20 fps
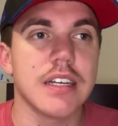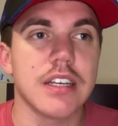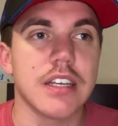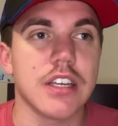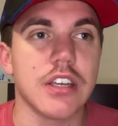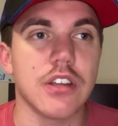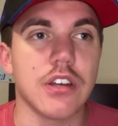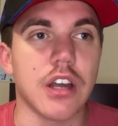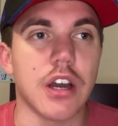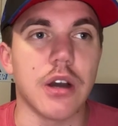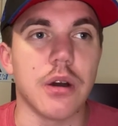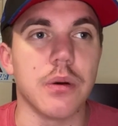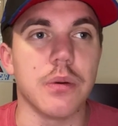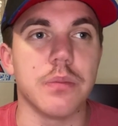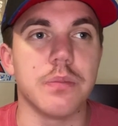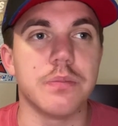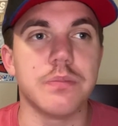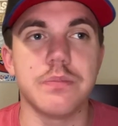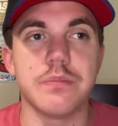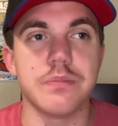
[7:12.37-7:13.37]
you
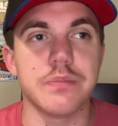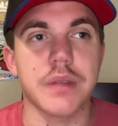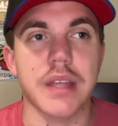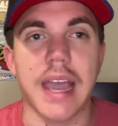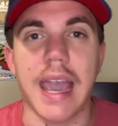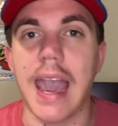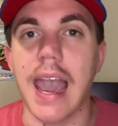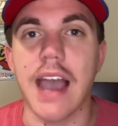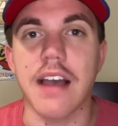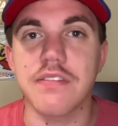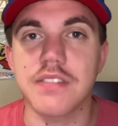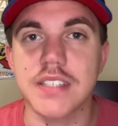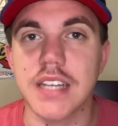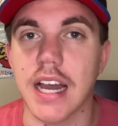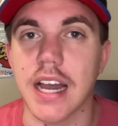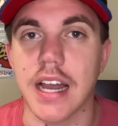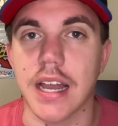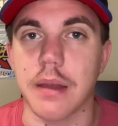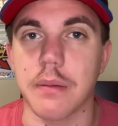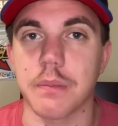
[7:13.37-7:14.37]
know,
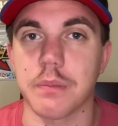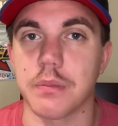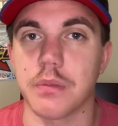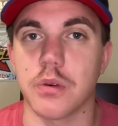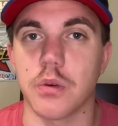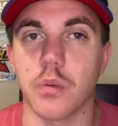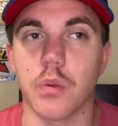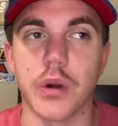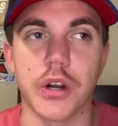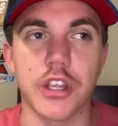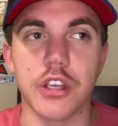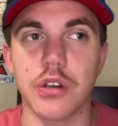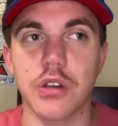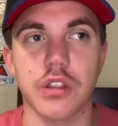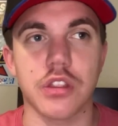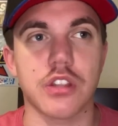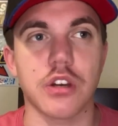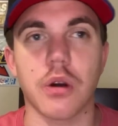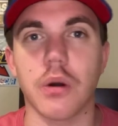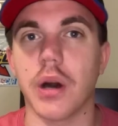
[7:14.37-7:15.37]
halftime where you
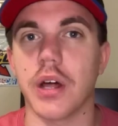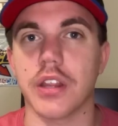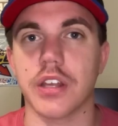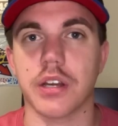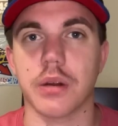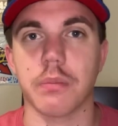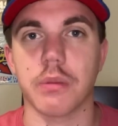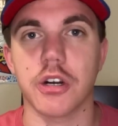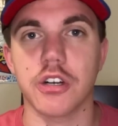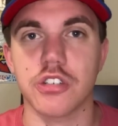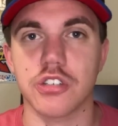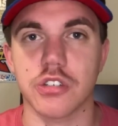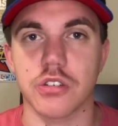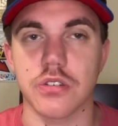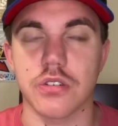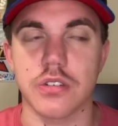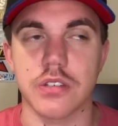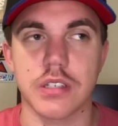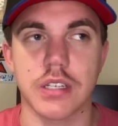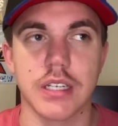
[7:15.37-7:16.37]
can throw all the
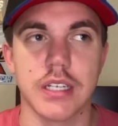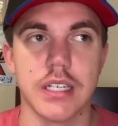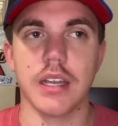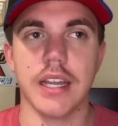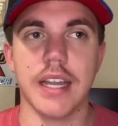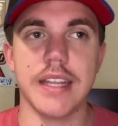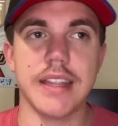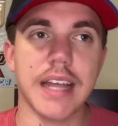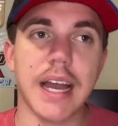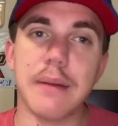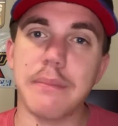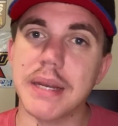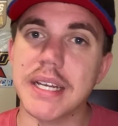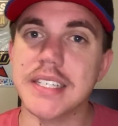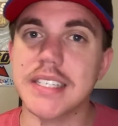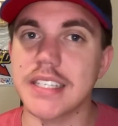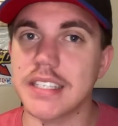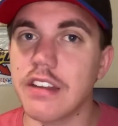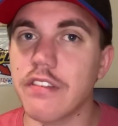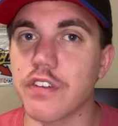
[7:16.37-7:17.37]
commercials, and that makes
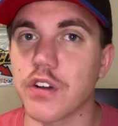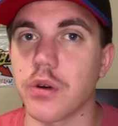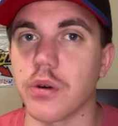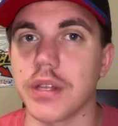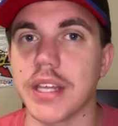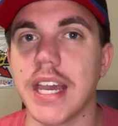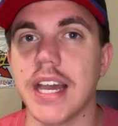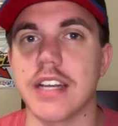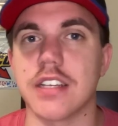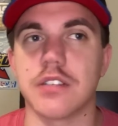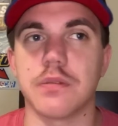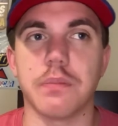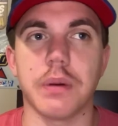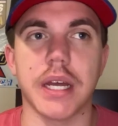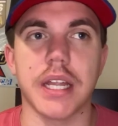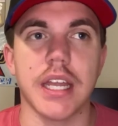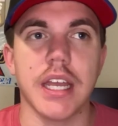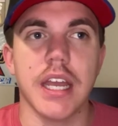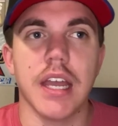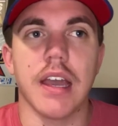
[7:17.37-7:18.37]
it difficult. Yes,
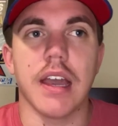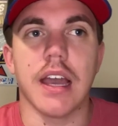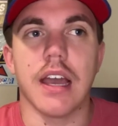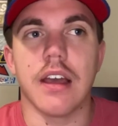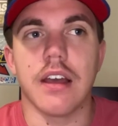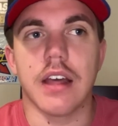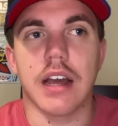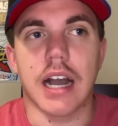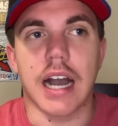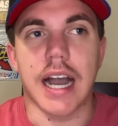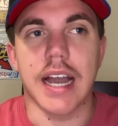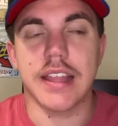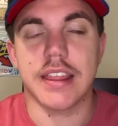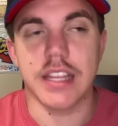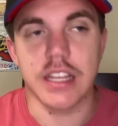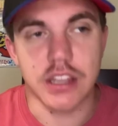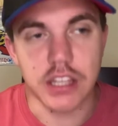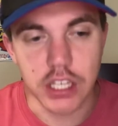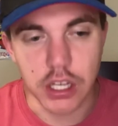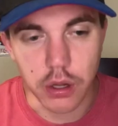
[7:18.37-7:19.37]
but I
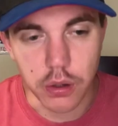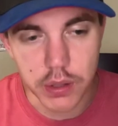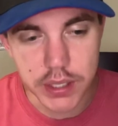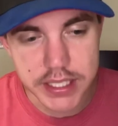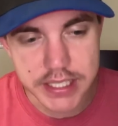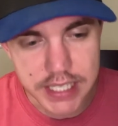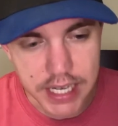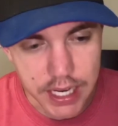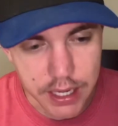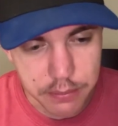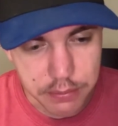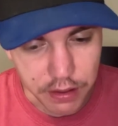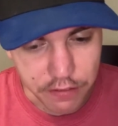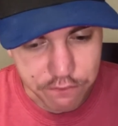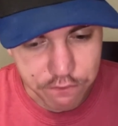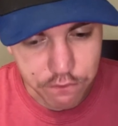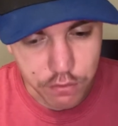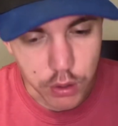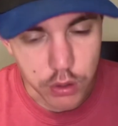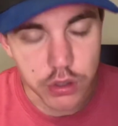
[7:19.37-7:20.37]
think the only time
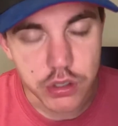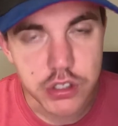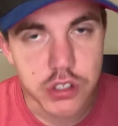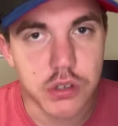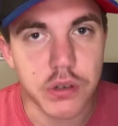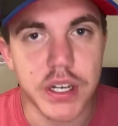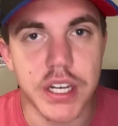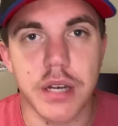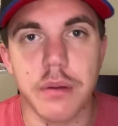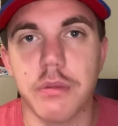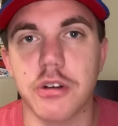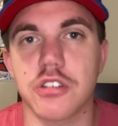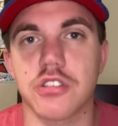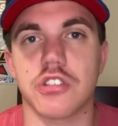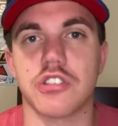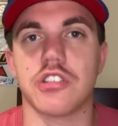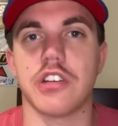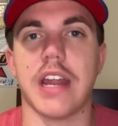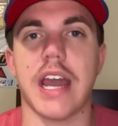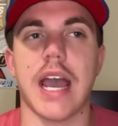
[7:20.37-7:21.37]
that full screen
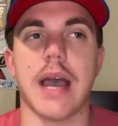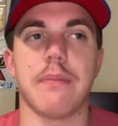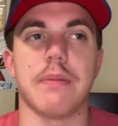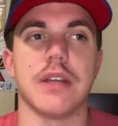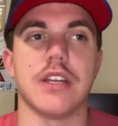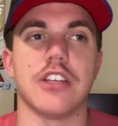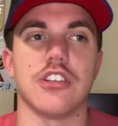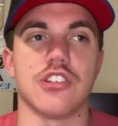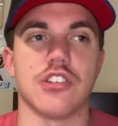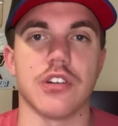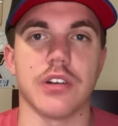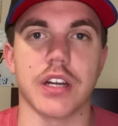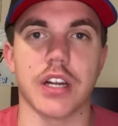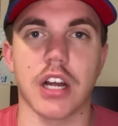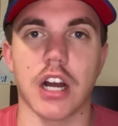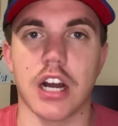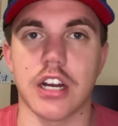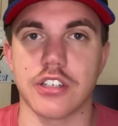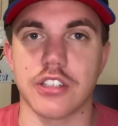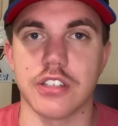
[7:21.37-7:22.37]
commercials should happen is during
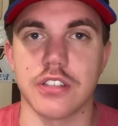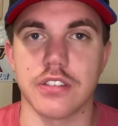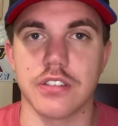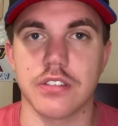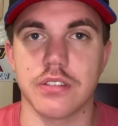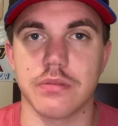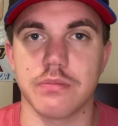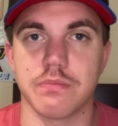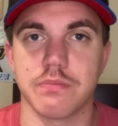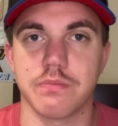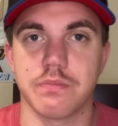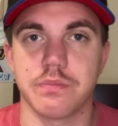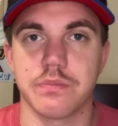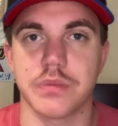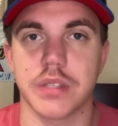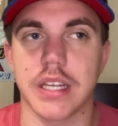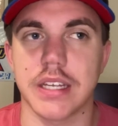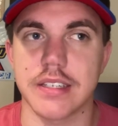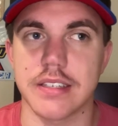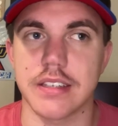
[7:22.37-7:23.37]
cautions.
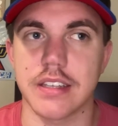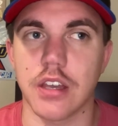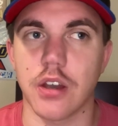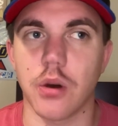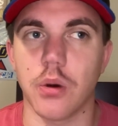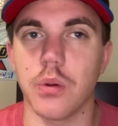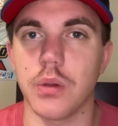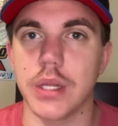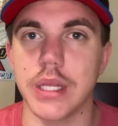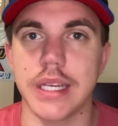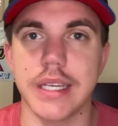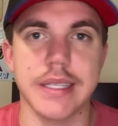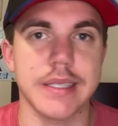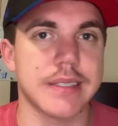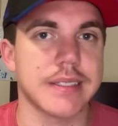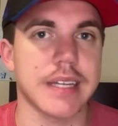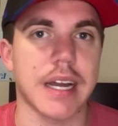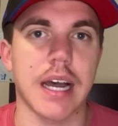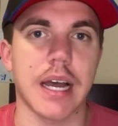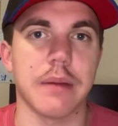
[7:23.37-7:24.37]
That is the only
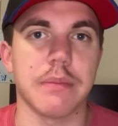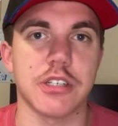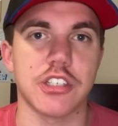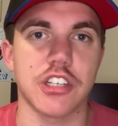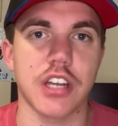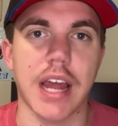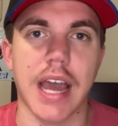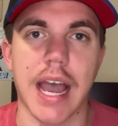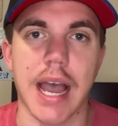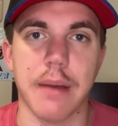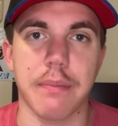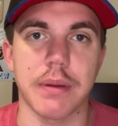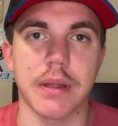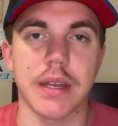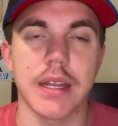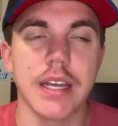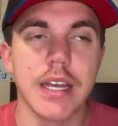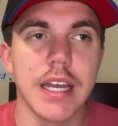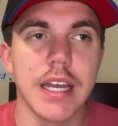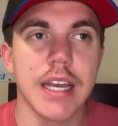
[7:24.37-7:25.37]
time it should happen.
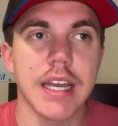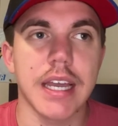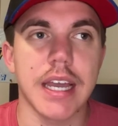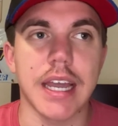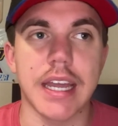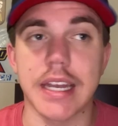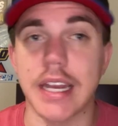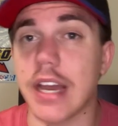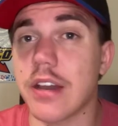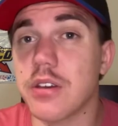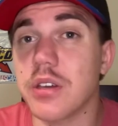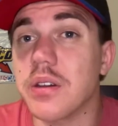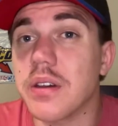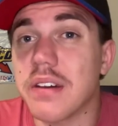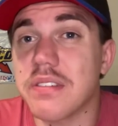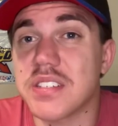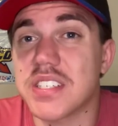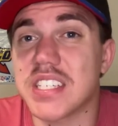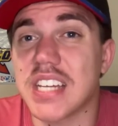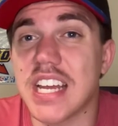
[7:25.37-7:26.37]
And now you
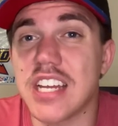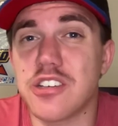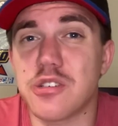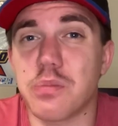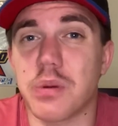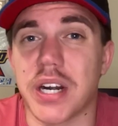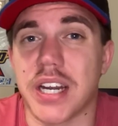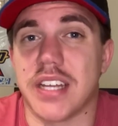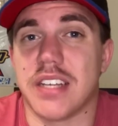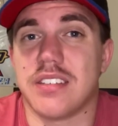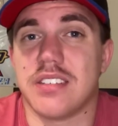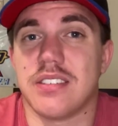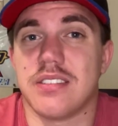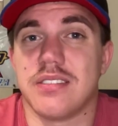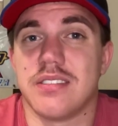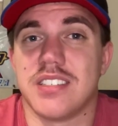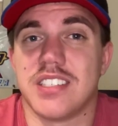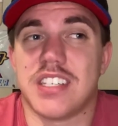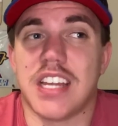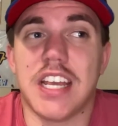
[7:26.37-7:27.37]
have stage breaks.
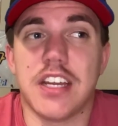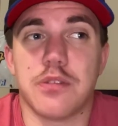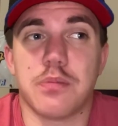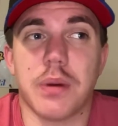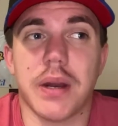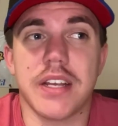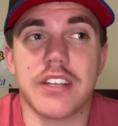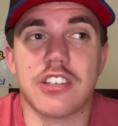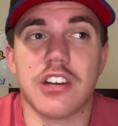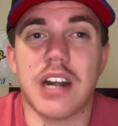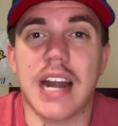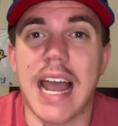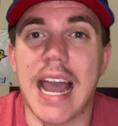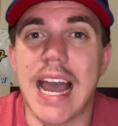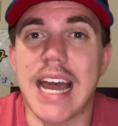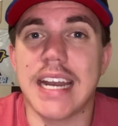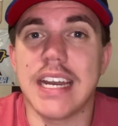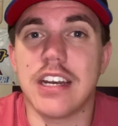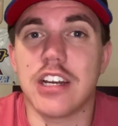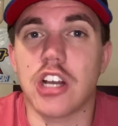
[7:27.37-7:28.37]
Stage breaks are
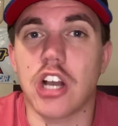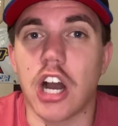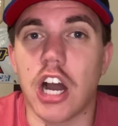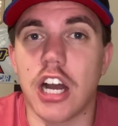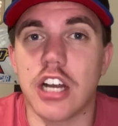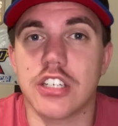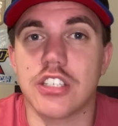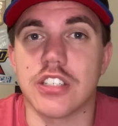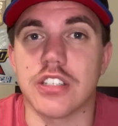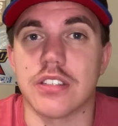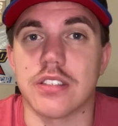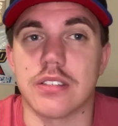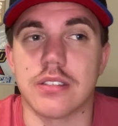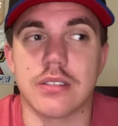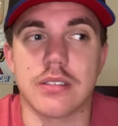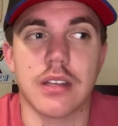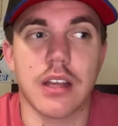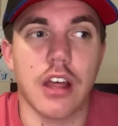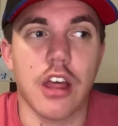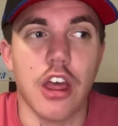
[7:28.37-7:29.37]
added
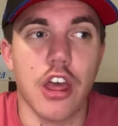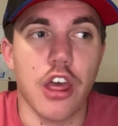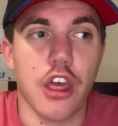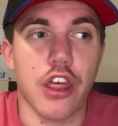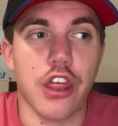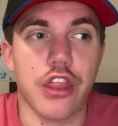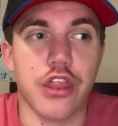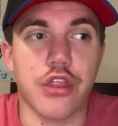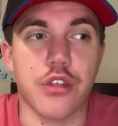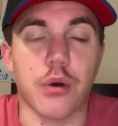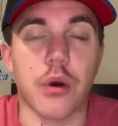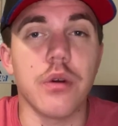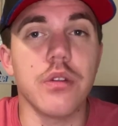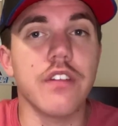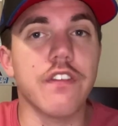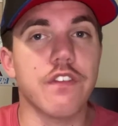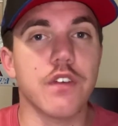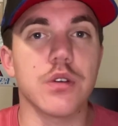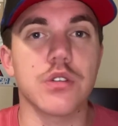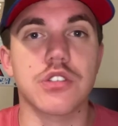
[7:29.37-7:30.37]
cautions. Throw the
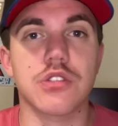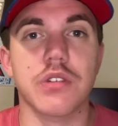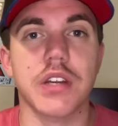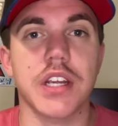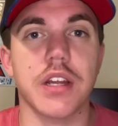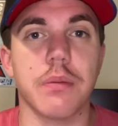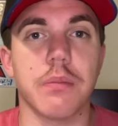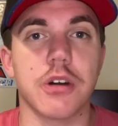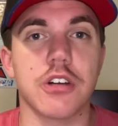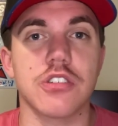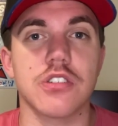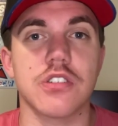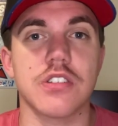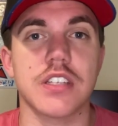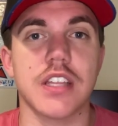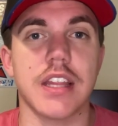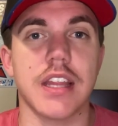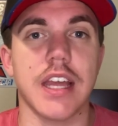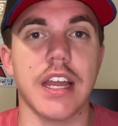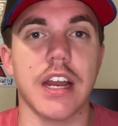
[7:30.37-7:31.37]
full screen commercials
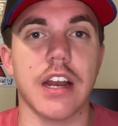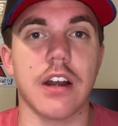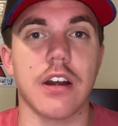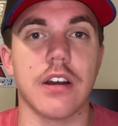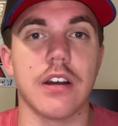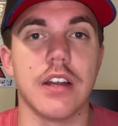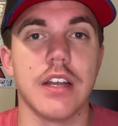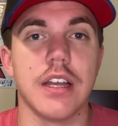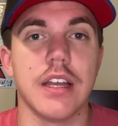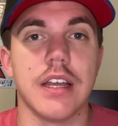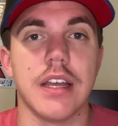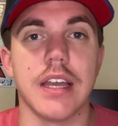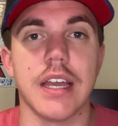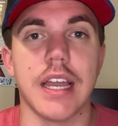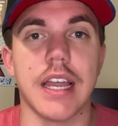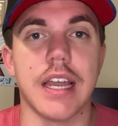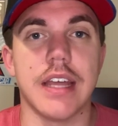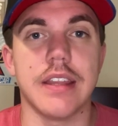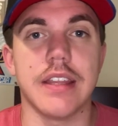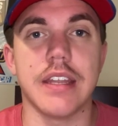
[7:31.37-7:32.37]
in there,
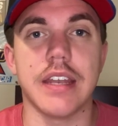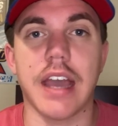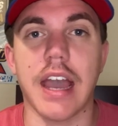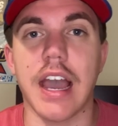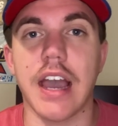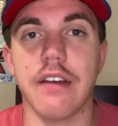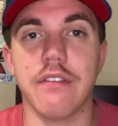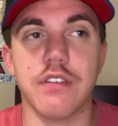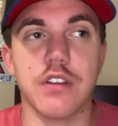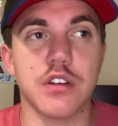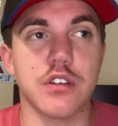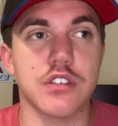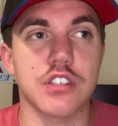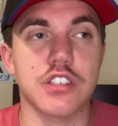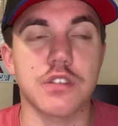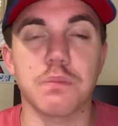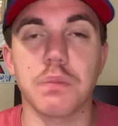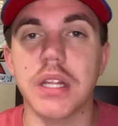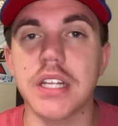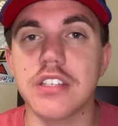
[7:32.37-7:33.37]
and then have your
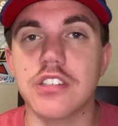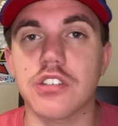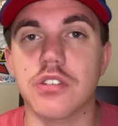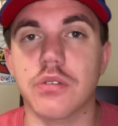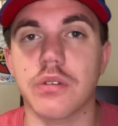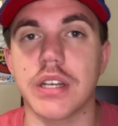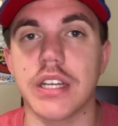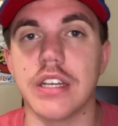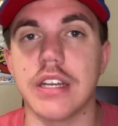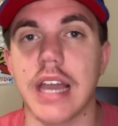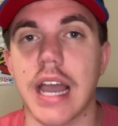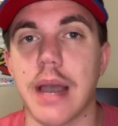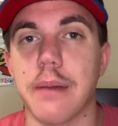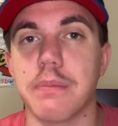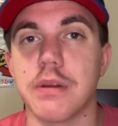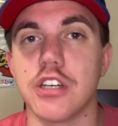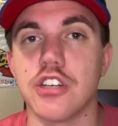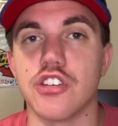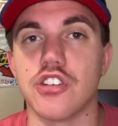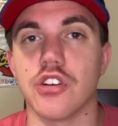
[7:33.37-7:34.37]
split screen
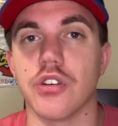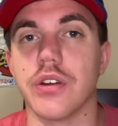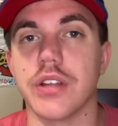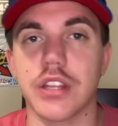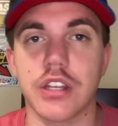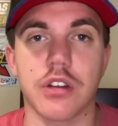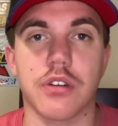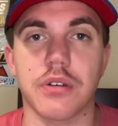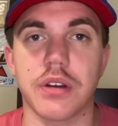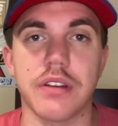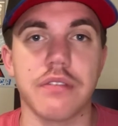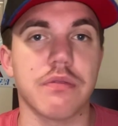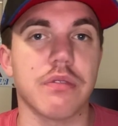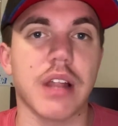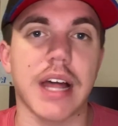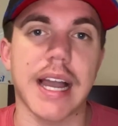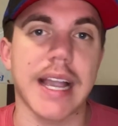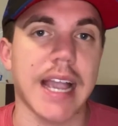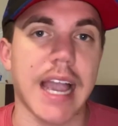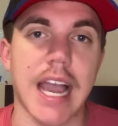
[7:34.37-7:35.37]
happen during the green
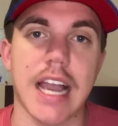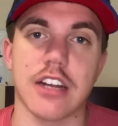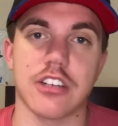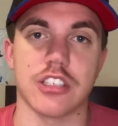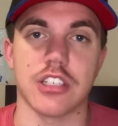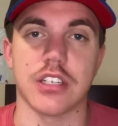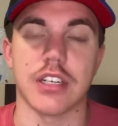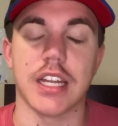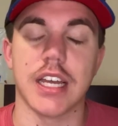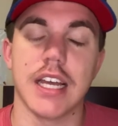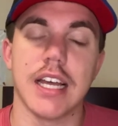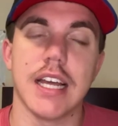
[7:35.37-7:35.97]
flag action.